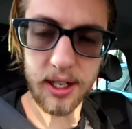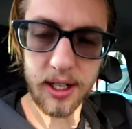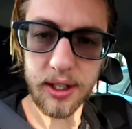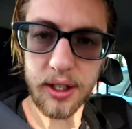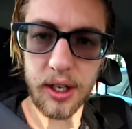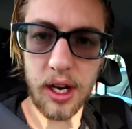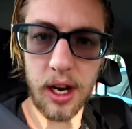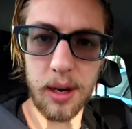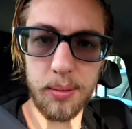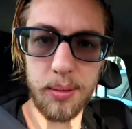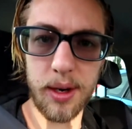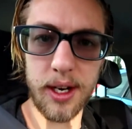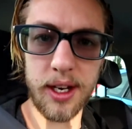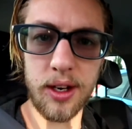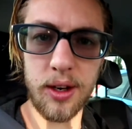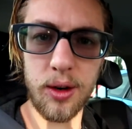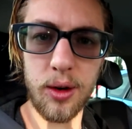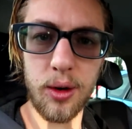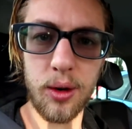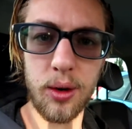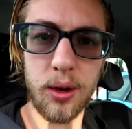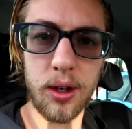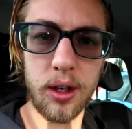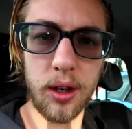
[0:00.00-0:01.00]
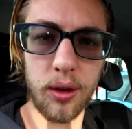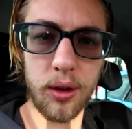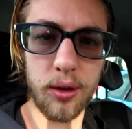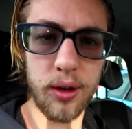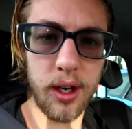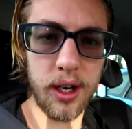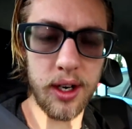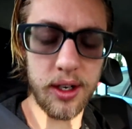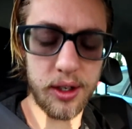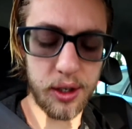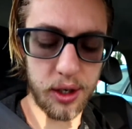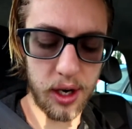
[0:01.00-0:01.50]
also got my new
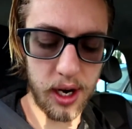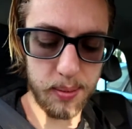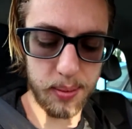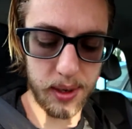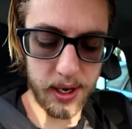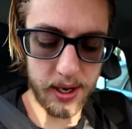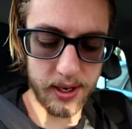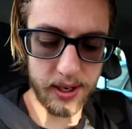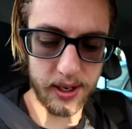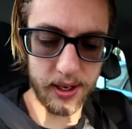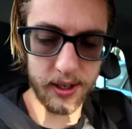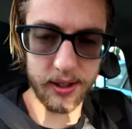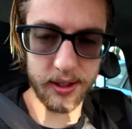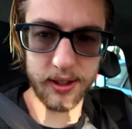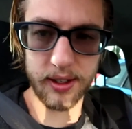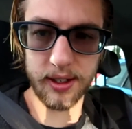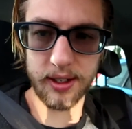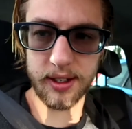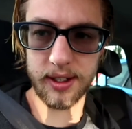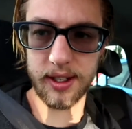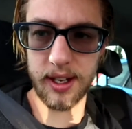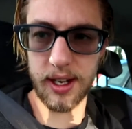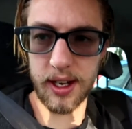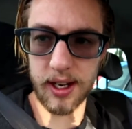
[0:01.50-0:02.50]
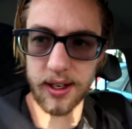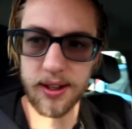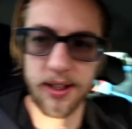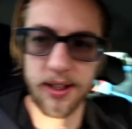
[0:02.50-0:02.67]
Gorilla tripod on this thing.